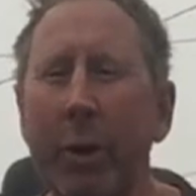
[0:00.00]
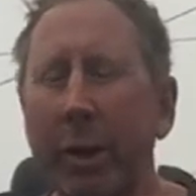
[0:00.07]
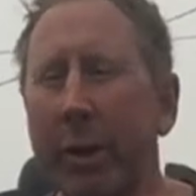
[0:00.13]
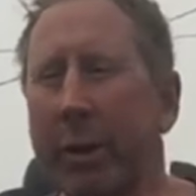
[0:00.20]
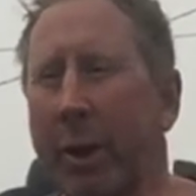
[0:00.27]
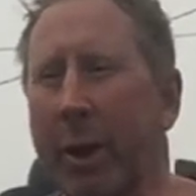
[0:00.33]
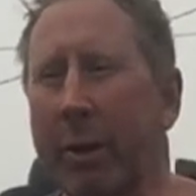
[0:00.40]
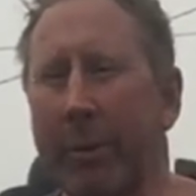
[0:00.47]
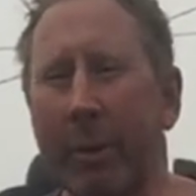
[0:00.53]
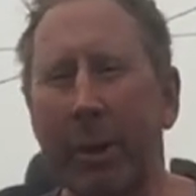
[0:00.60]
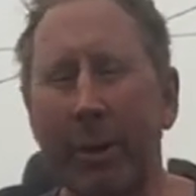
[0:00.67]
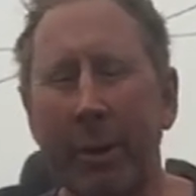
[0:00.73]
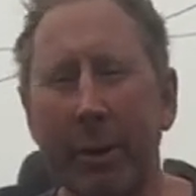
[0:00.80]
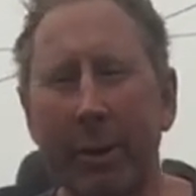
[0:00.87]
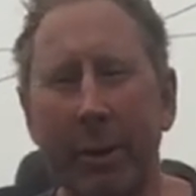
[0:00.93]
and carbon,
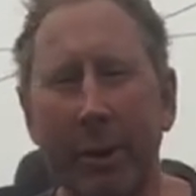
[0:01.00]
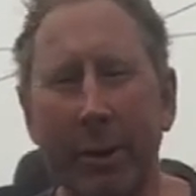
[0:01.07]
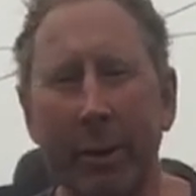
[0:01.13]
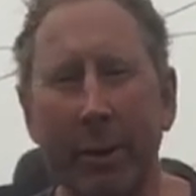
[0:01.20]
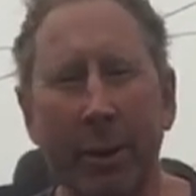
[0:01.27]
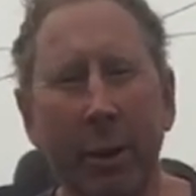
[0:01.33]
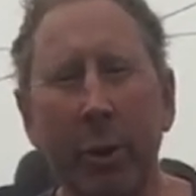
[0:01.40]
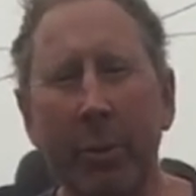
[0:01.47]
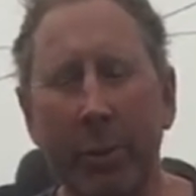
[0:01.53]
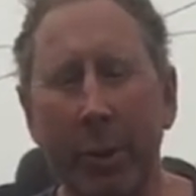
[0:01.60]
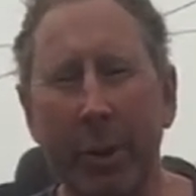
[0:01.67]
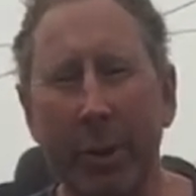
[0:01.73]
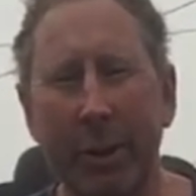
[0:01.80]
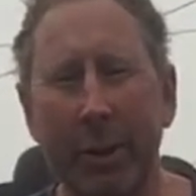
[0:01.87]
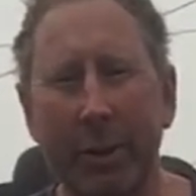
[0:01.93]
and the
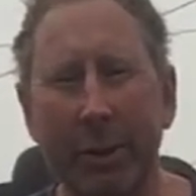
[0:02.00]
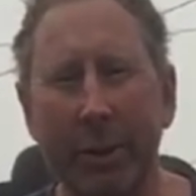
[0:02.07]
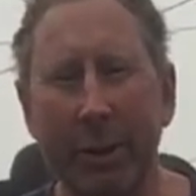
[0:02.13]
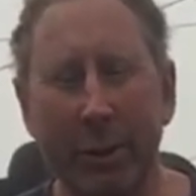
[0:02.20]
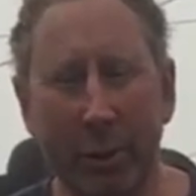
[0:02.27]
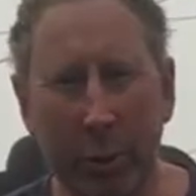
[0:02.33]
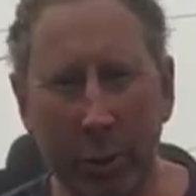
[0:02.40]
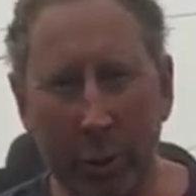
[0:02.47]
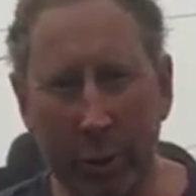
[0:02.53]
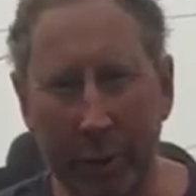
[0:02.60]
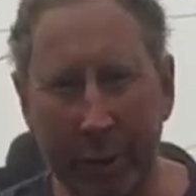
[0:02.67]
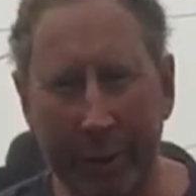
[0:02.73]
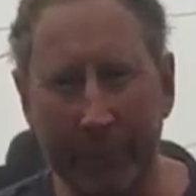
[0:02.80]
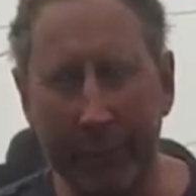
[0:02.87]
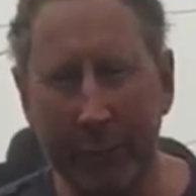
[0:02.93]
culprit is chlorine.
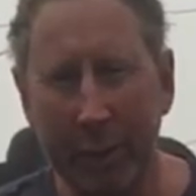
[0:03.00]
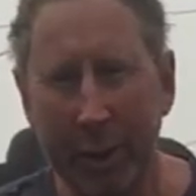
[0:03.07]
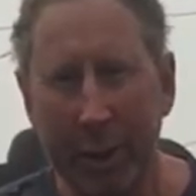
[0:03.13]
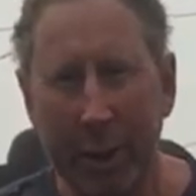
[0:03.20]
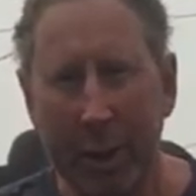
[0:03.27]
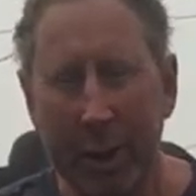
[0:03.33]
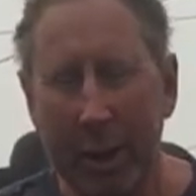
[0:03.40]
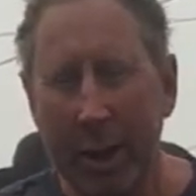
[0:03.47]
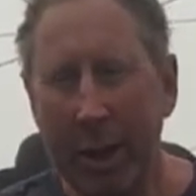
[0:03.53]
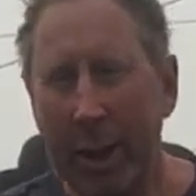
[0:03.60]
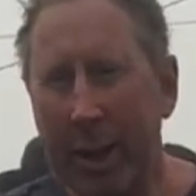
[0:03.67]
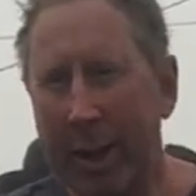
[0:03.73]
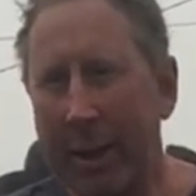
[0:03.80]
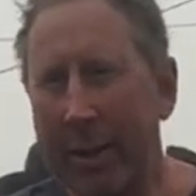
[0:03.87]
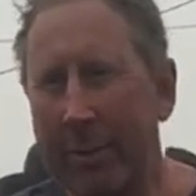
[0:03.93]

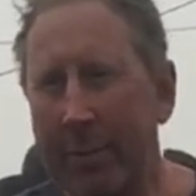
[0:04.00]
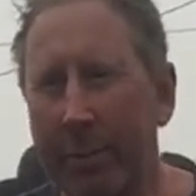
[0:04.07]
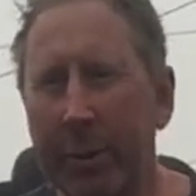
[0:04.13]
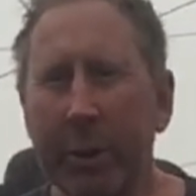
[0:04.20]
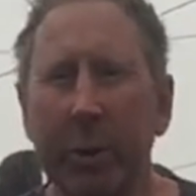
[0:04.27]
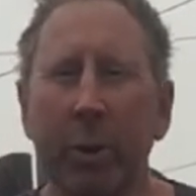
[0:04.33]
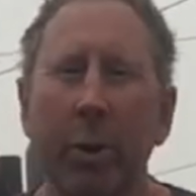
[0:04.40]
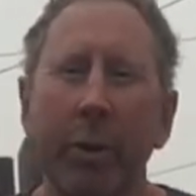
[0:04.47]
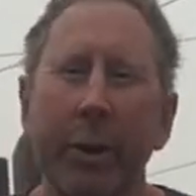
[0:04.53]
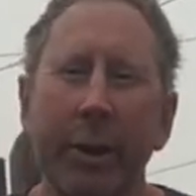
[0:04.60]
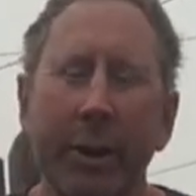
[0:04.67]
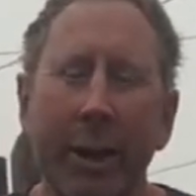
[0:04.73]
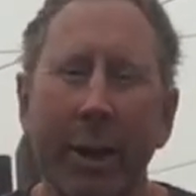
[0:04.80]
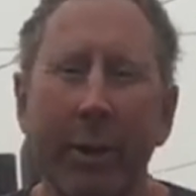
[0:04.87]
The chlorine can